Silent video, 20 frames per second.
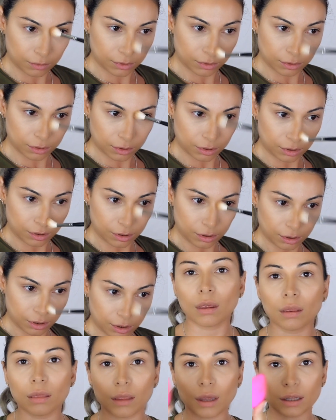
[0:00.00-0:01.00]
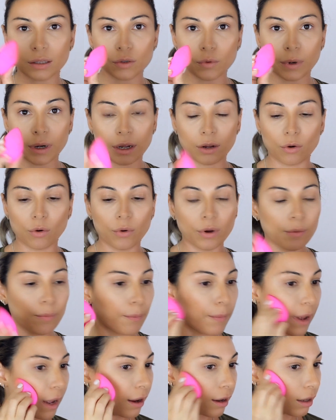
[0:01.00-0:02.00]
Just gonna look at, that's when I go
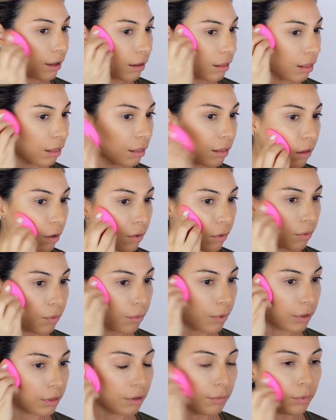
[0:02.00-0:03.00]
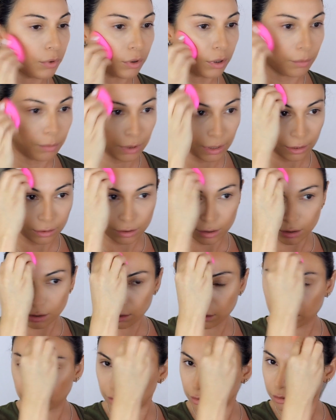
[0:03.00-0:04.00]
back in with the beauty
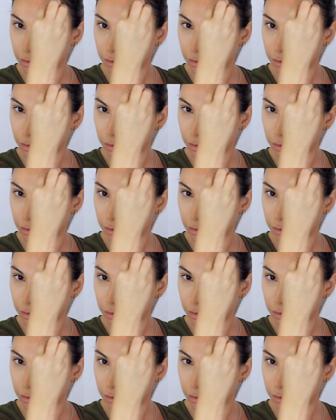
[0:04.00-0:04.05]
blender.